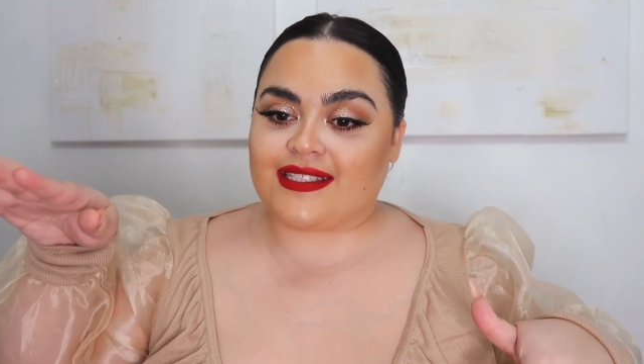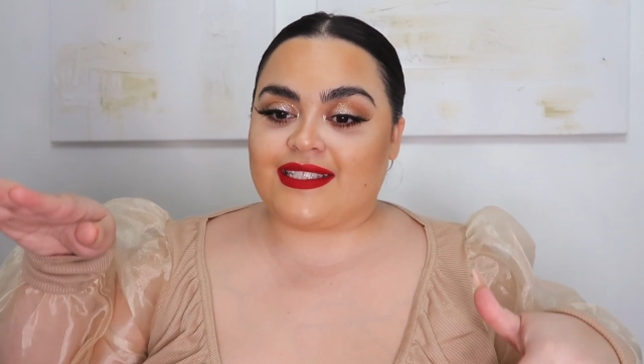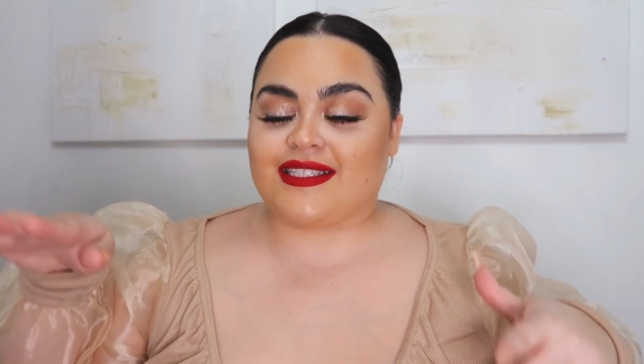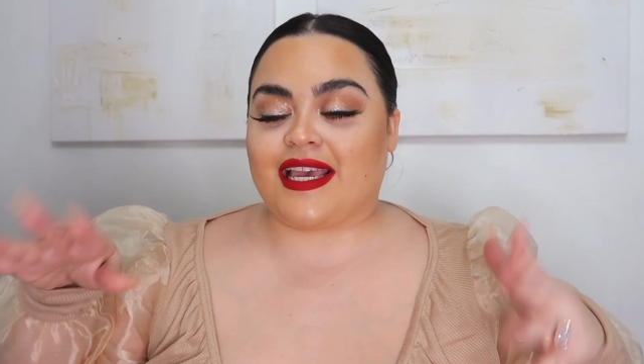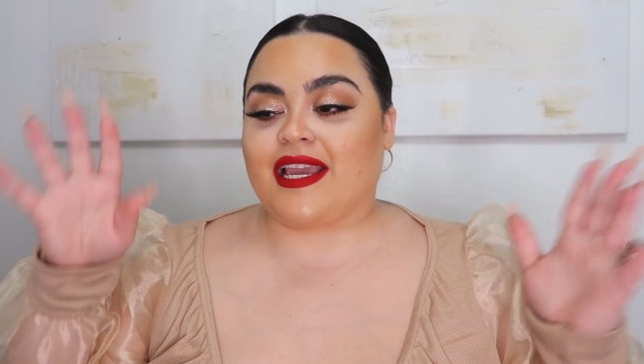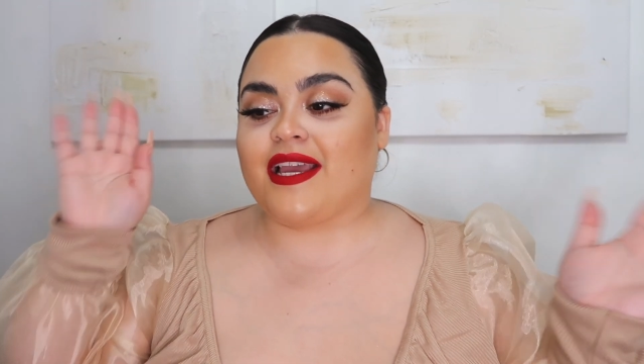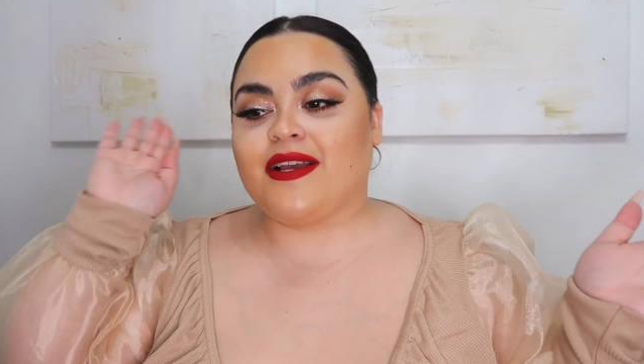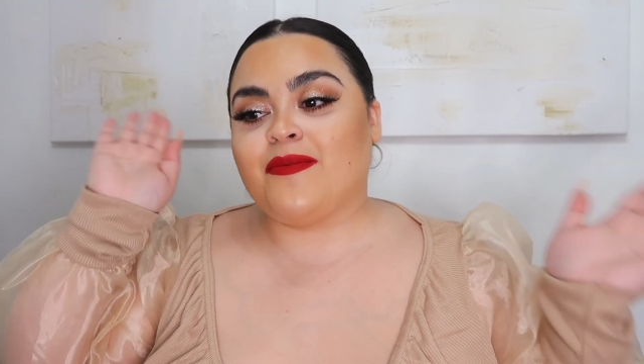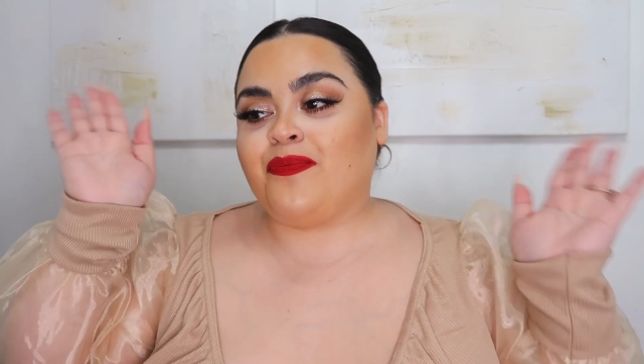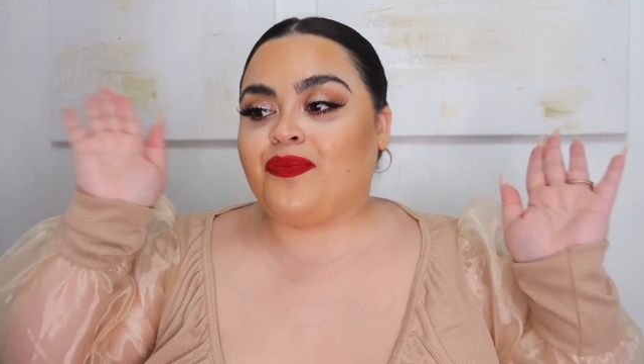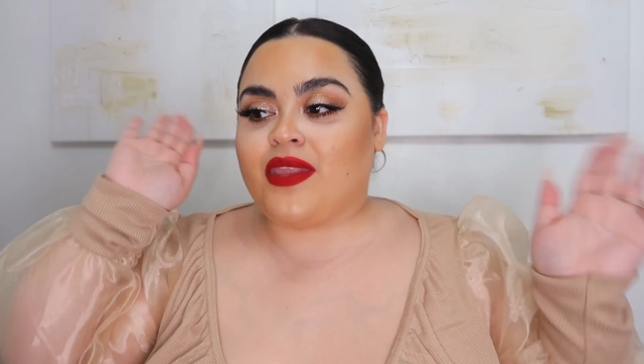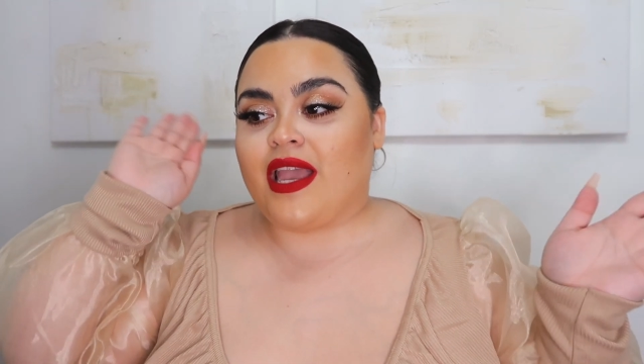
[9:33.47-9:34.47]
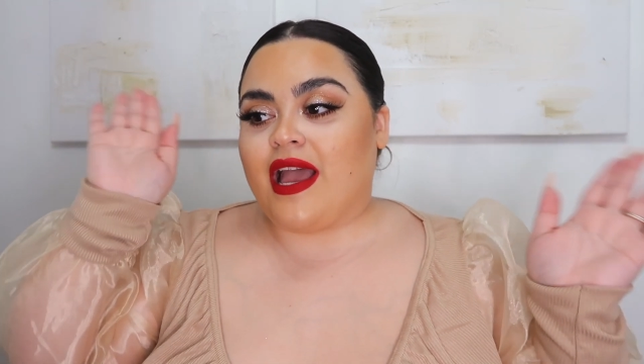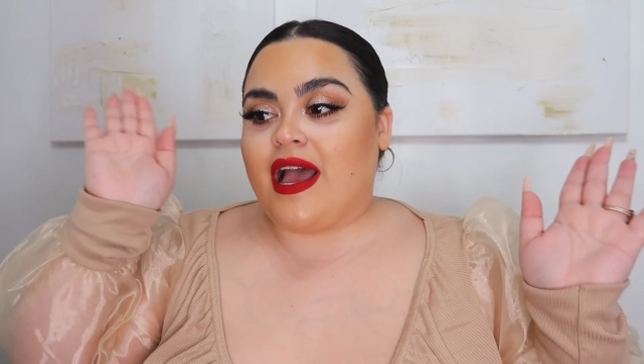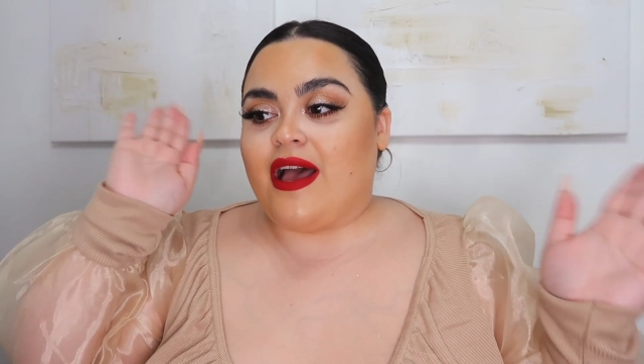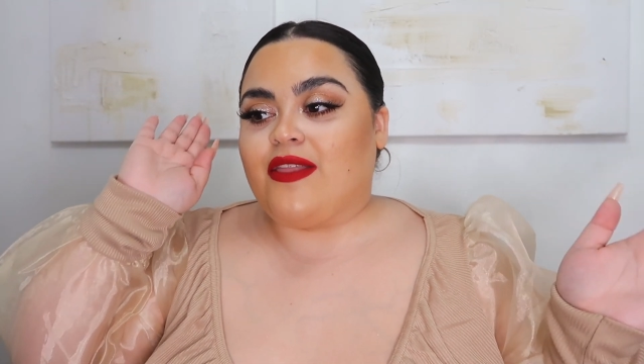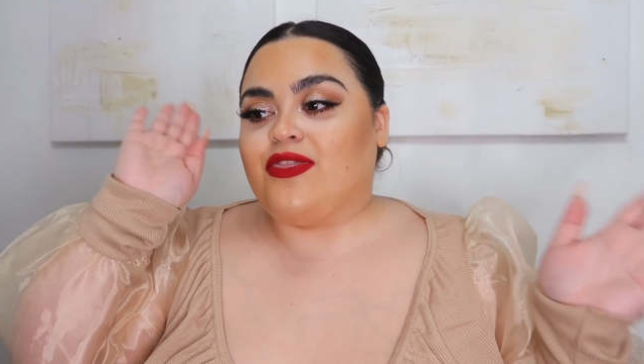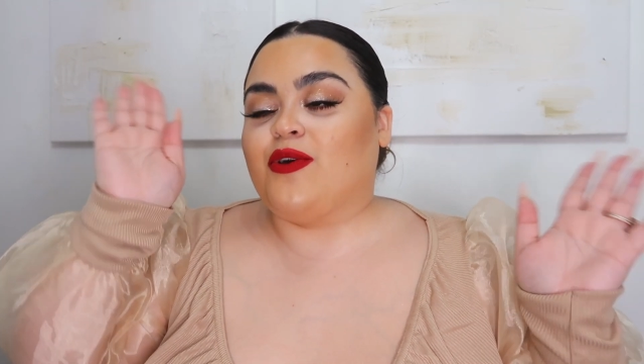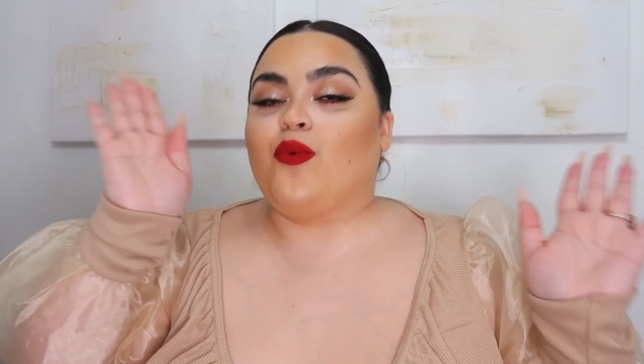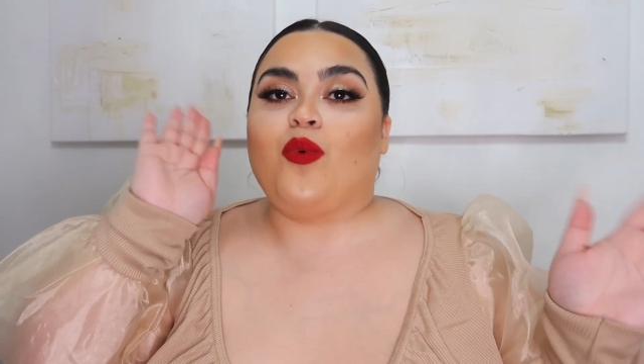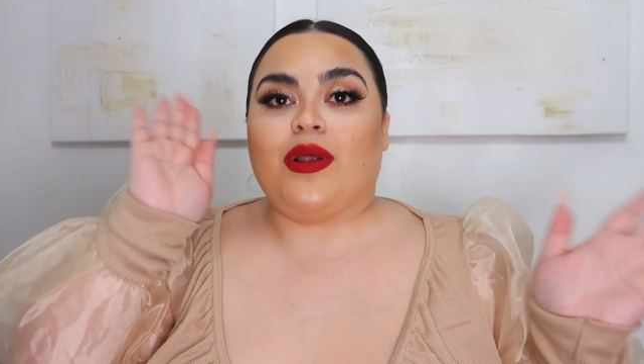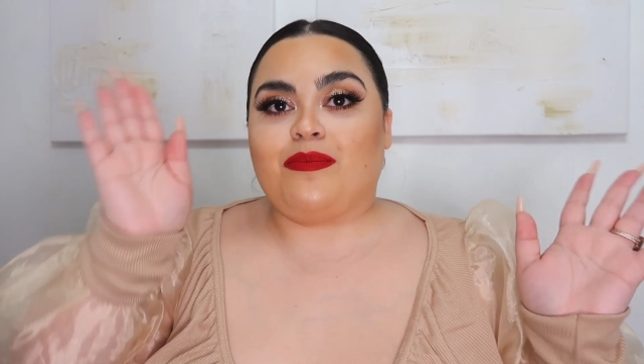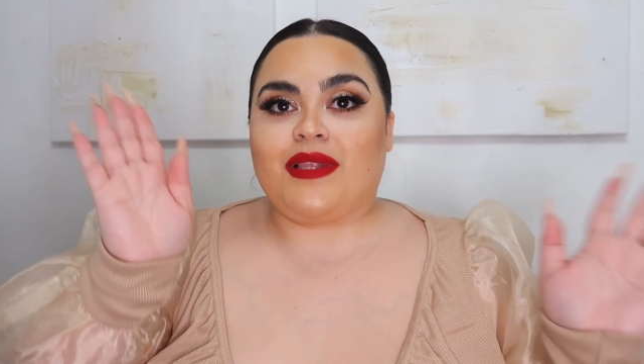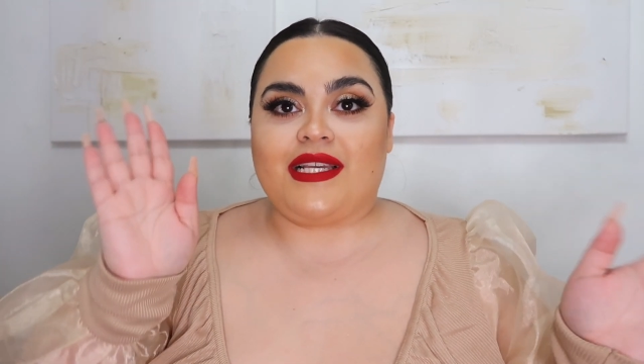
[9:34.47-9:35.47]
It's like the
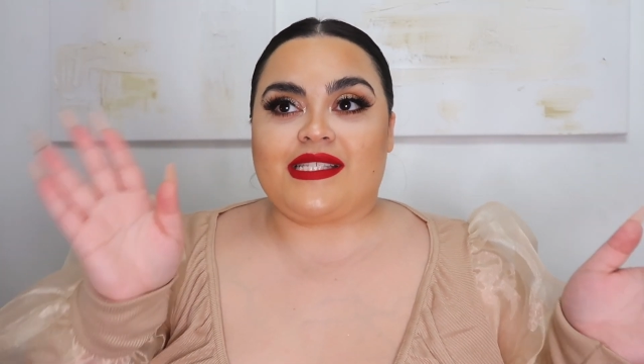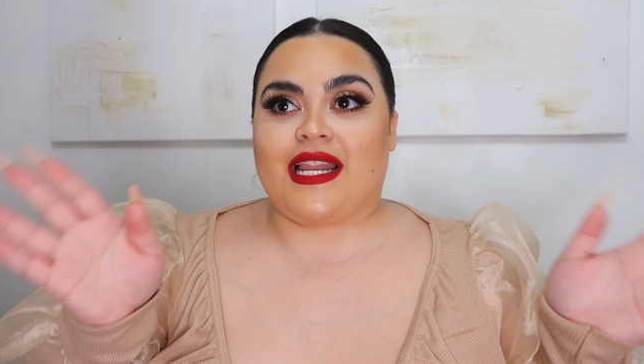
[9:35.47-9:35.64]
one place